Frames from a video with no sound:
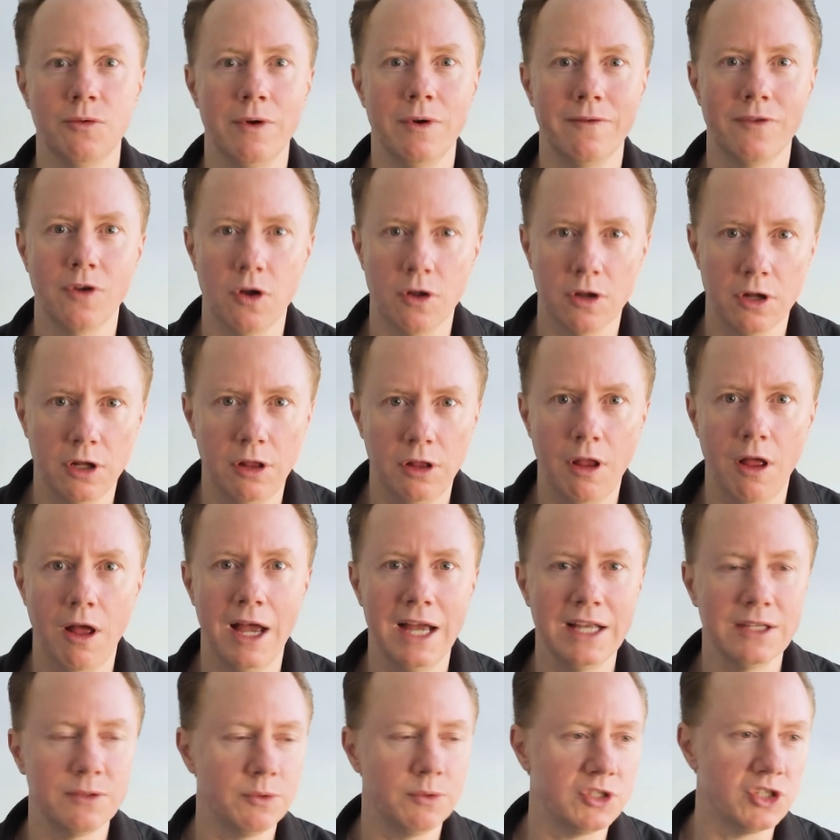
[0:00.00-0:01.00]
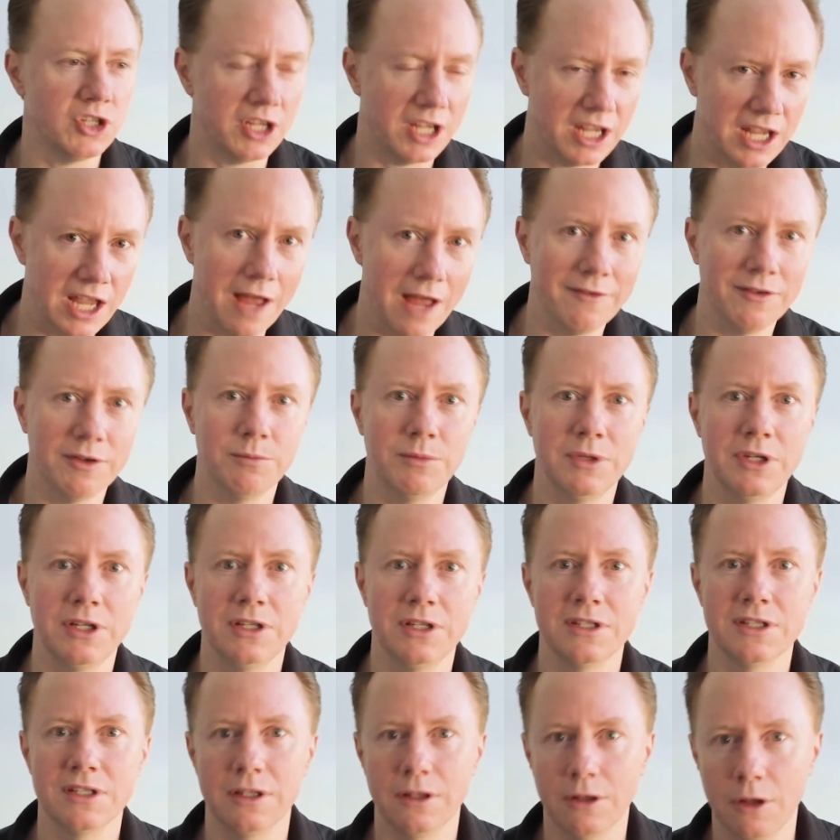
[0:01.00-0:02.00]
We've got clients which are
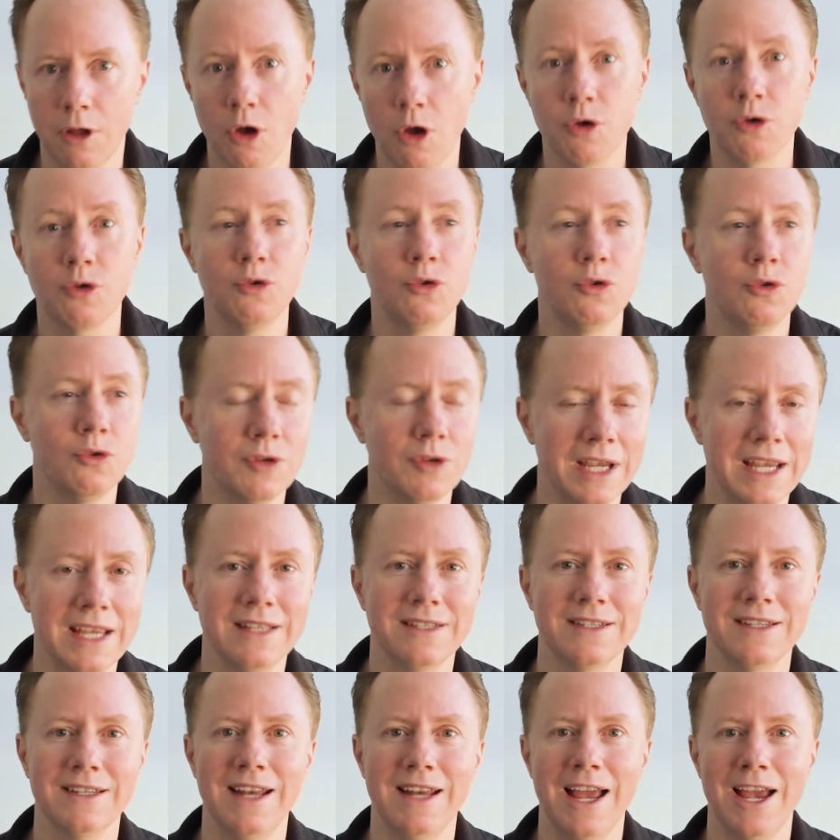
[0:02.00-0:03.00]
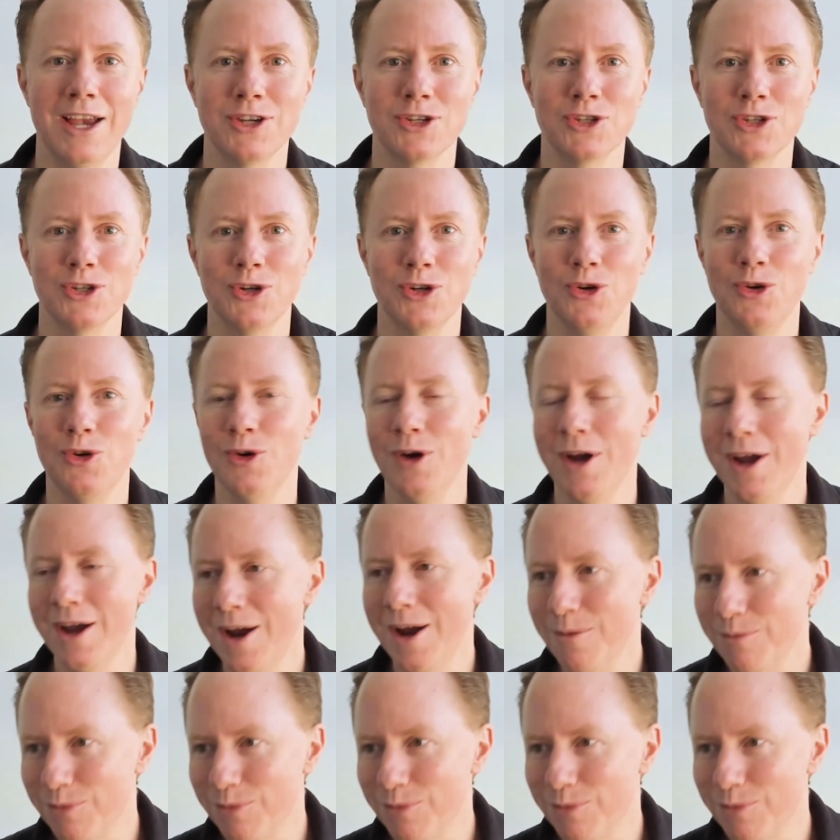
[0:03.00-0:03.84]
governments, local, international,